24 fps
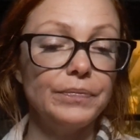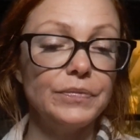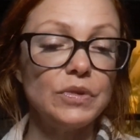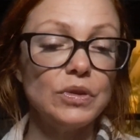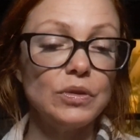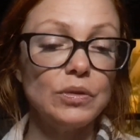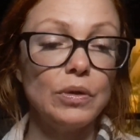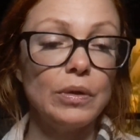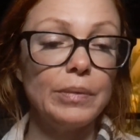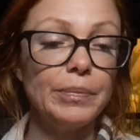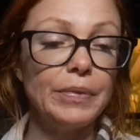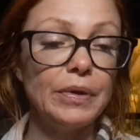
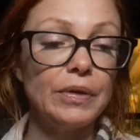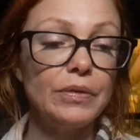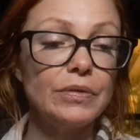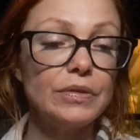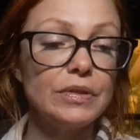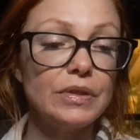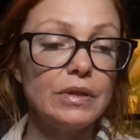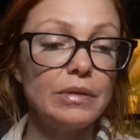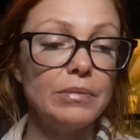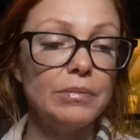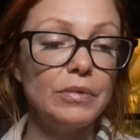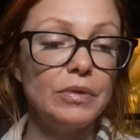Scorpio,
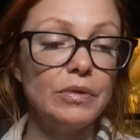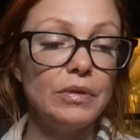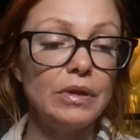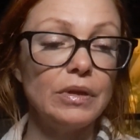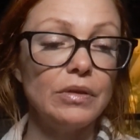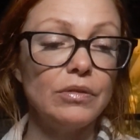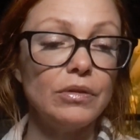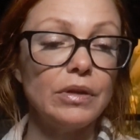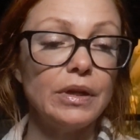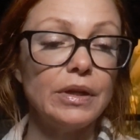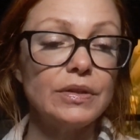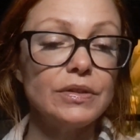Sun, Moon,
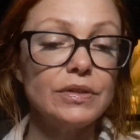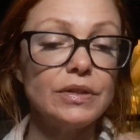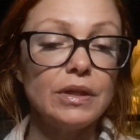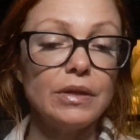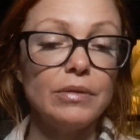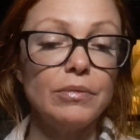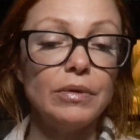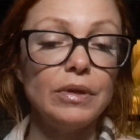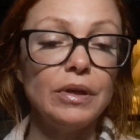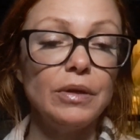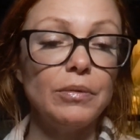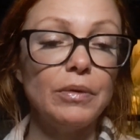and
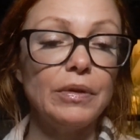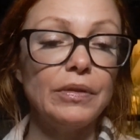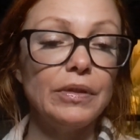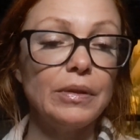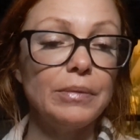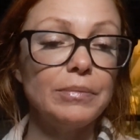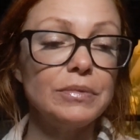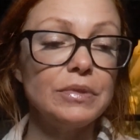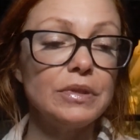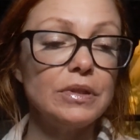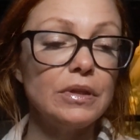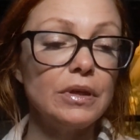Rising. What do you want
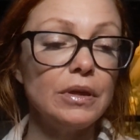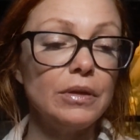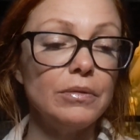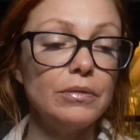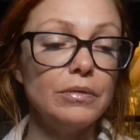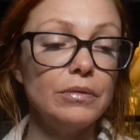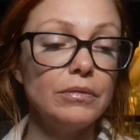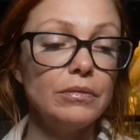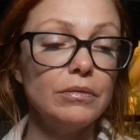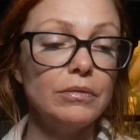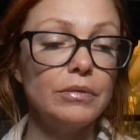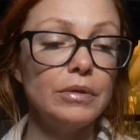them to know?
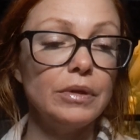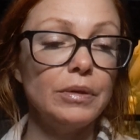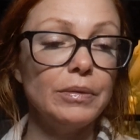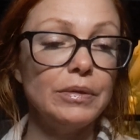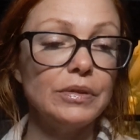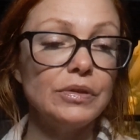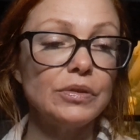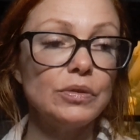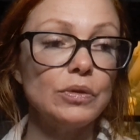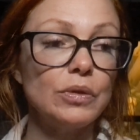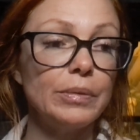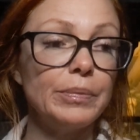You
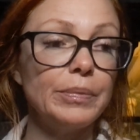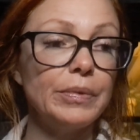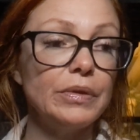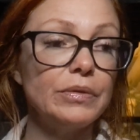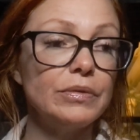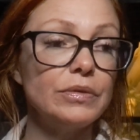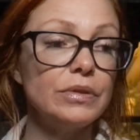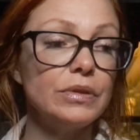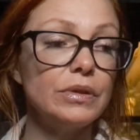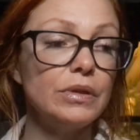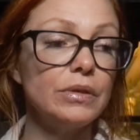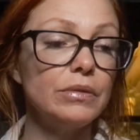want Scorpio
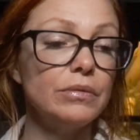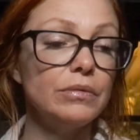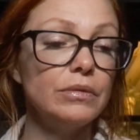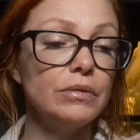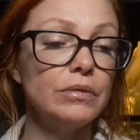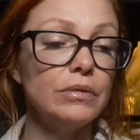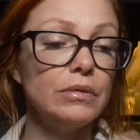to know?